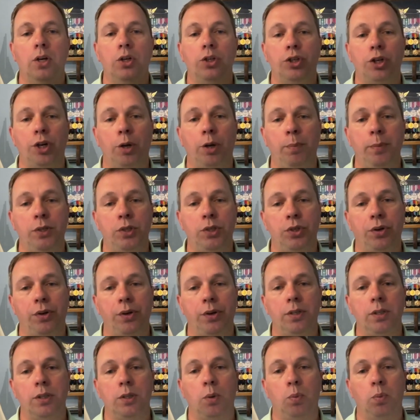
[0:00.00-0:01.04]
Term
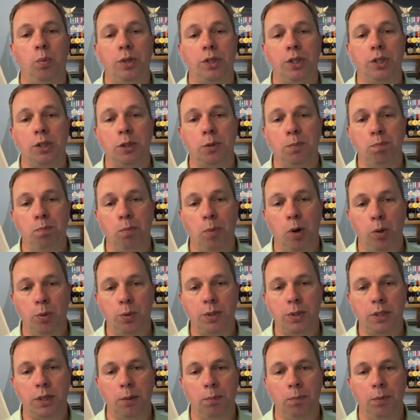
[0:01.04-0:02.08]
insurance, which is
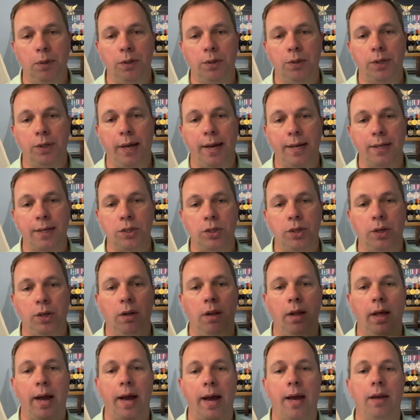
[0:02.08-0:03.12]
most similar to
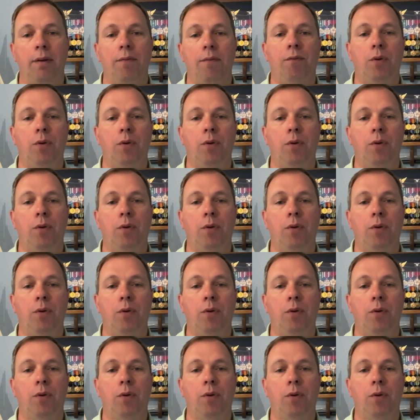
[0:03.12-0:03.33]
SGLI,